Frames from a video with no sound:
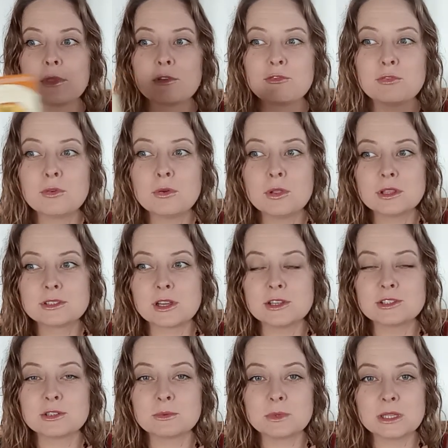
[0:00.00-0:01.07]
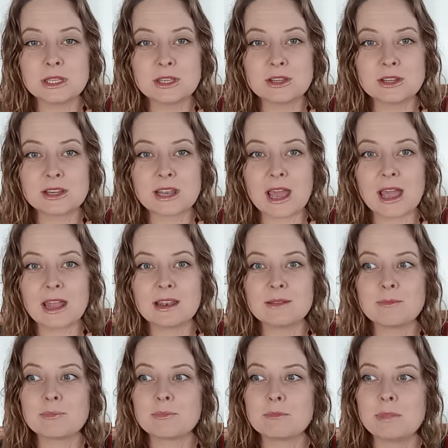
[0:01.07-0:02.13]
the fool is also really good
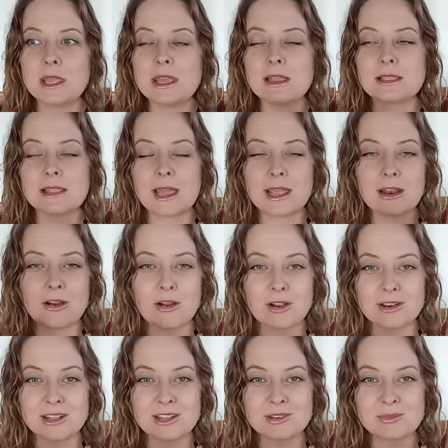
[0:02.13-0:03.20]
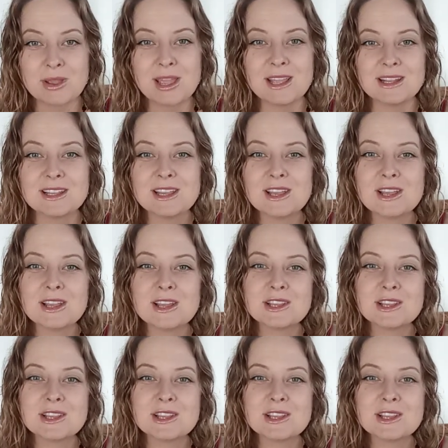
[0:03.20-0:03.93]
at being lighthearted, right?